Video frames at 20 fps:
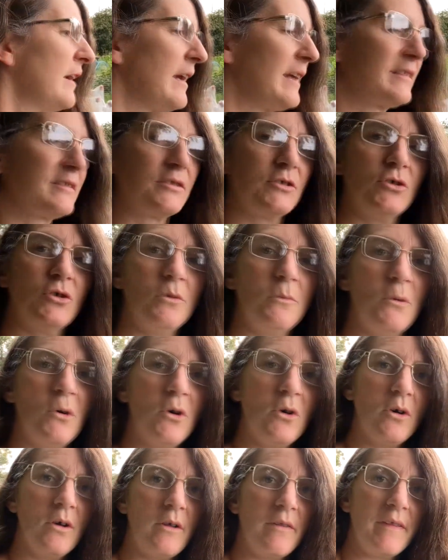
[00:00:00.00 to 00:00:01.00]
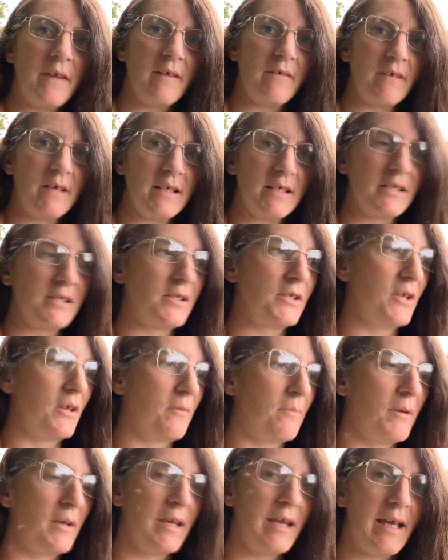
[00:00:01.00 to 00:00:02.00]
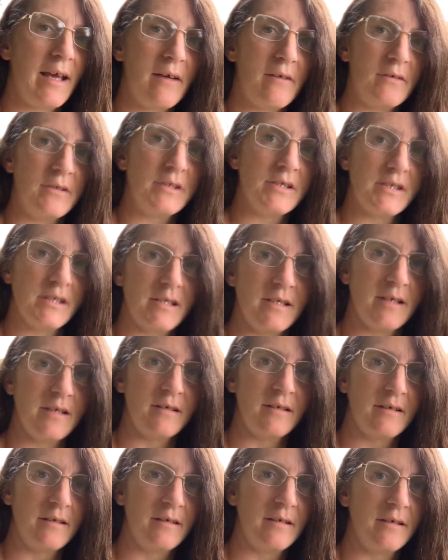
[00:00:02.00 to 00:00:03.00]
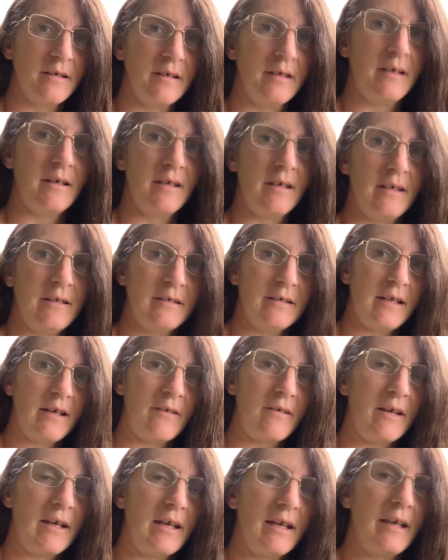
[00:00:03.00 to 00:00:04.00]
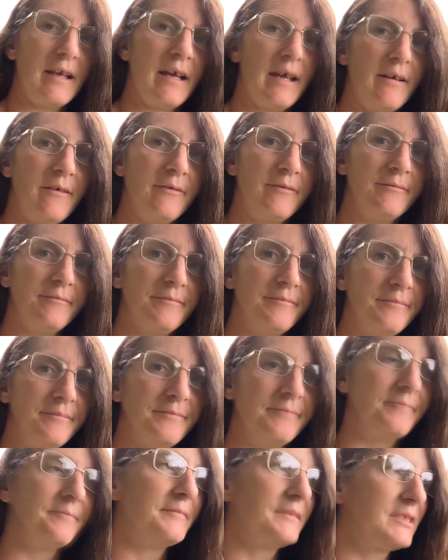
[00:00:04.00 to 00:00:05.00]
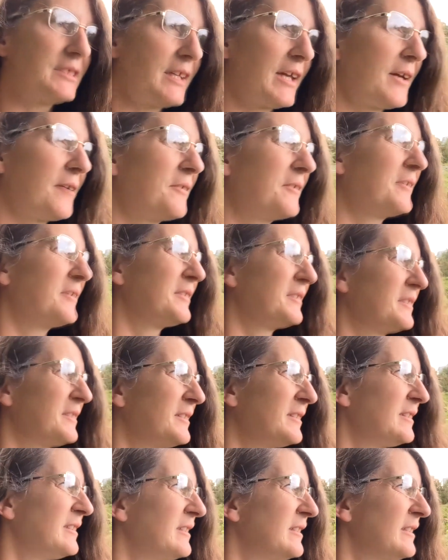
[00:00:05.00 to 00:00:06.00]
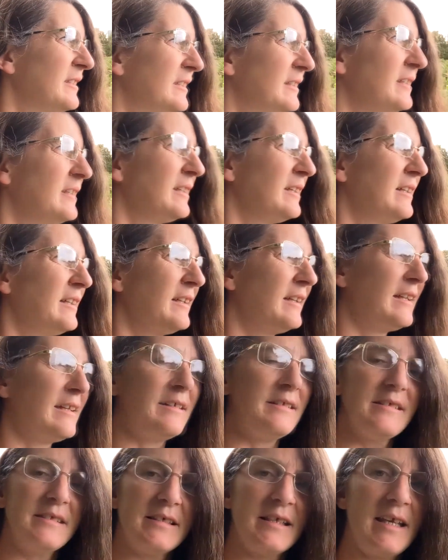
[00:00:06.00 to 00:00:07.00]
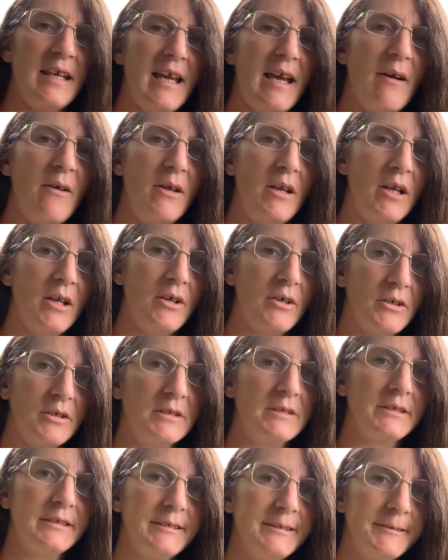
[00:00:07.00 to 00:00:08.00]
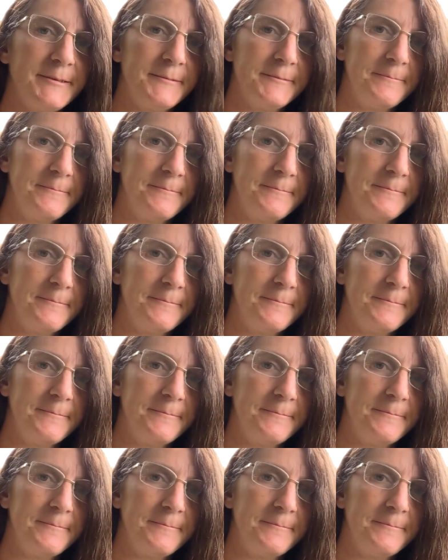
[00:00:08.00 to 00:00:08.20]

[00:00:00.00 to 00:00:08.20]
As normal, there is nobody else down here now, so let's see how it looks.